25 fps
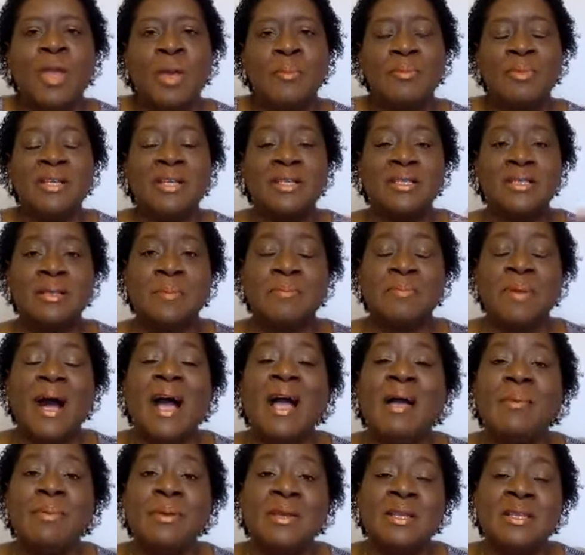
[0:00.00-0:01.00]
Because the
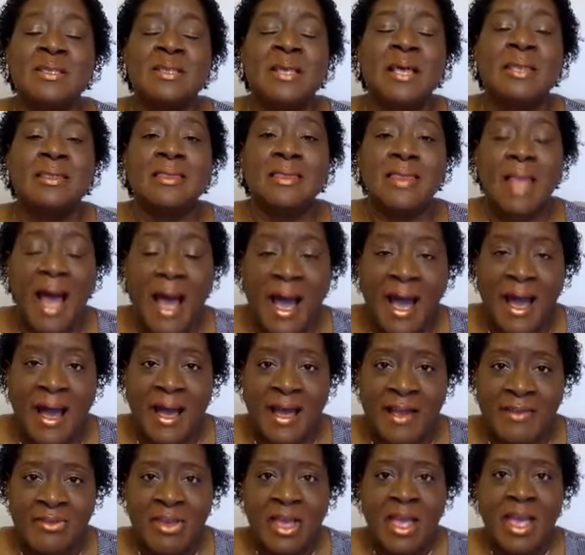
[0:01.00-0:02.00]
Bible is
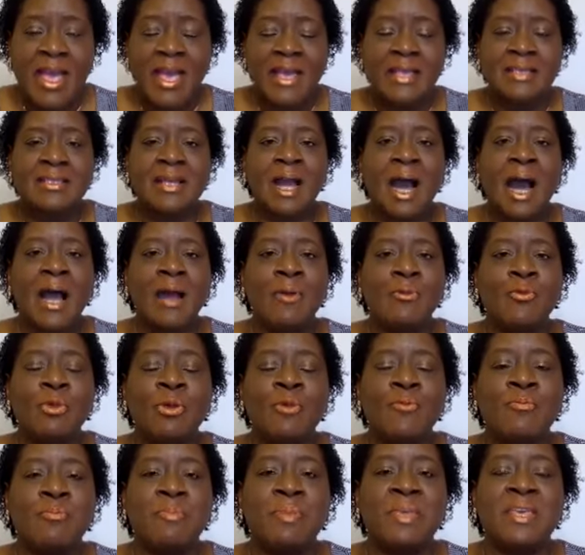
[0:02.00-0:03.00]
alive, and God
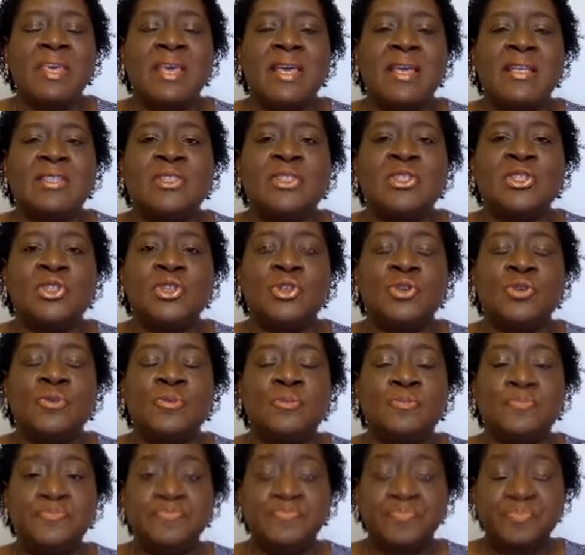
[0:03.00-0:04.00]
begins to